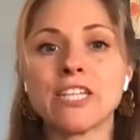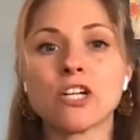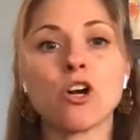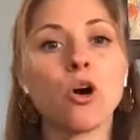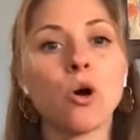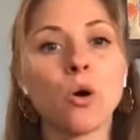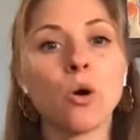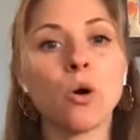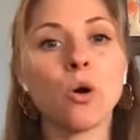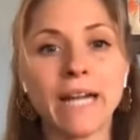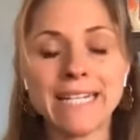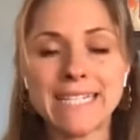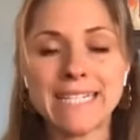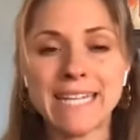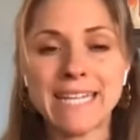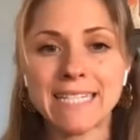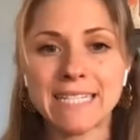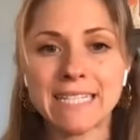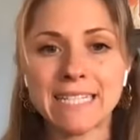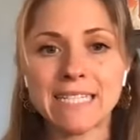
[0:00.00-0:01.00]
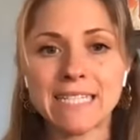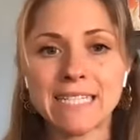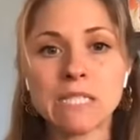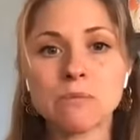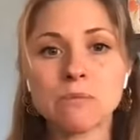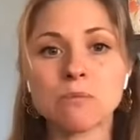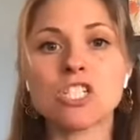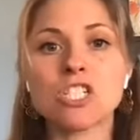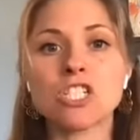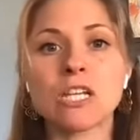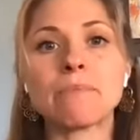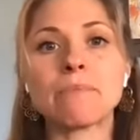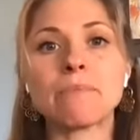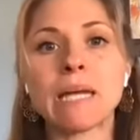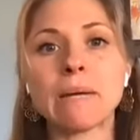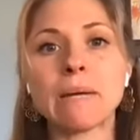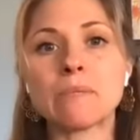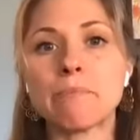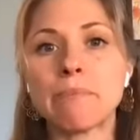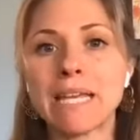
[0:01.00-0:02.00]
their own identities, which
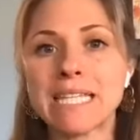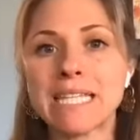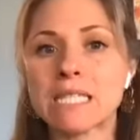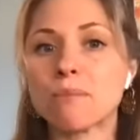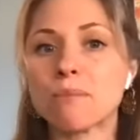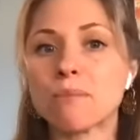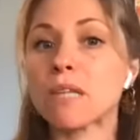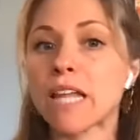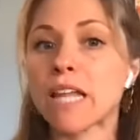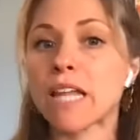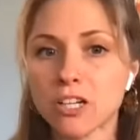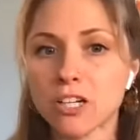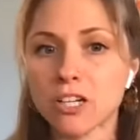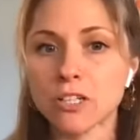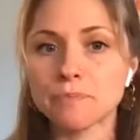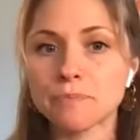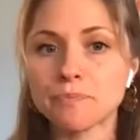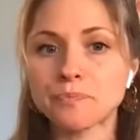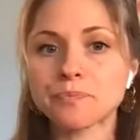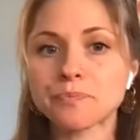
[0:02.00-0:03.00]
sometimes makes them lighter.